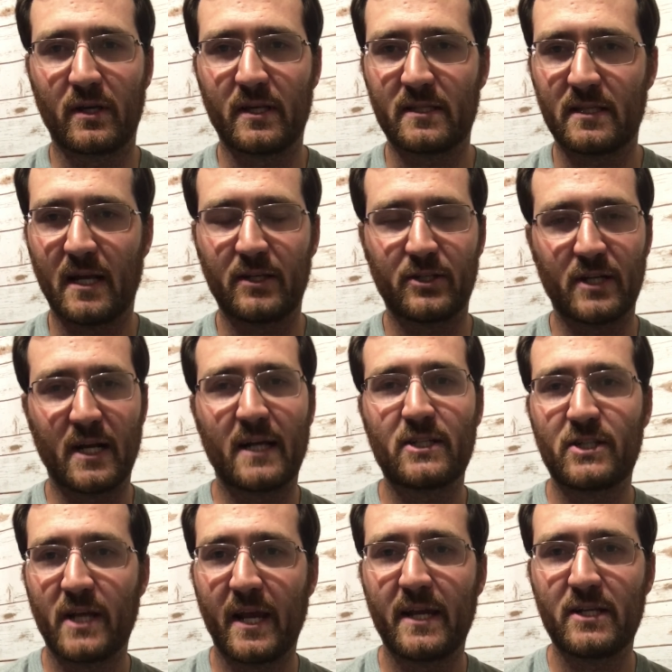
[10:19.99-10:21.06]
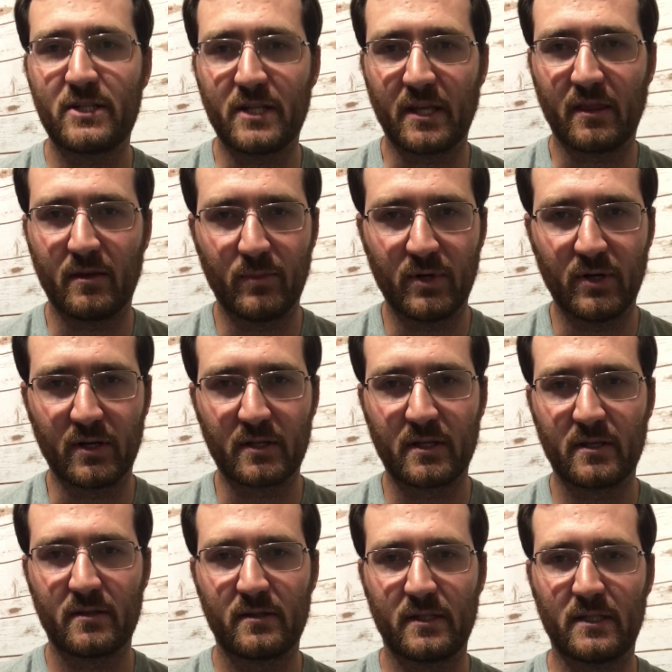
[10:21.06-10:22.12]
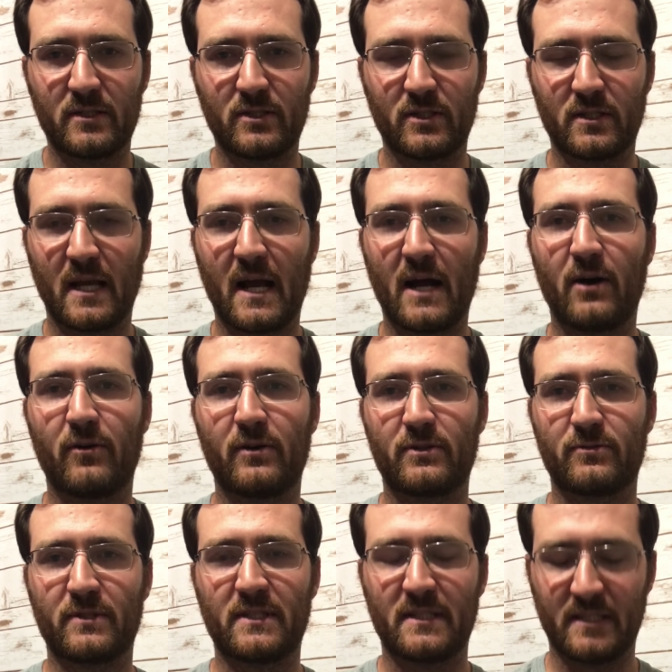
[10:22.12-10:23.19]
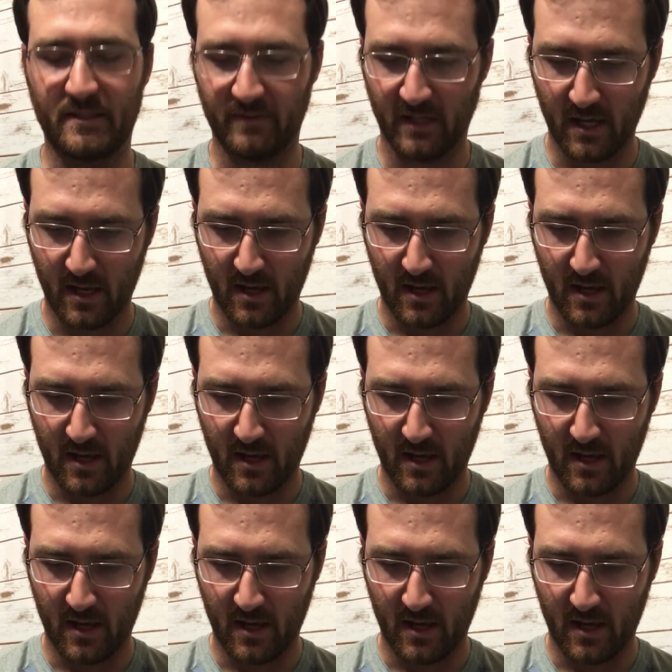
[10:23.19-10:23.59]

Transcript: You're not changing the book. It's just how it's received.